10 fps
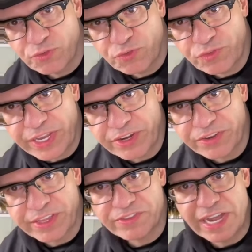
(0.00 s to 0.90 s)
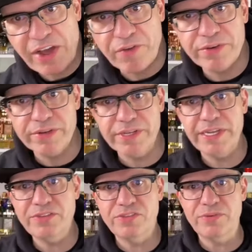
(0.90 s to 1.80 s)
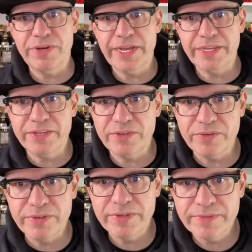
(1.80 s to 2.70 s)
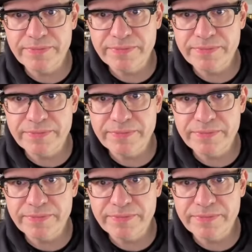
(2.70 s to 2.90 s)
figure this out. Let's see what I can do.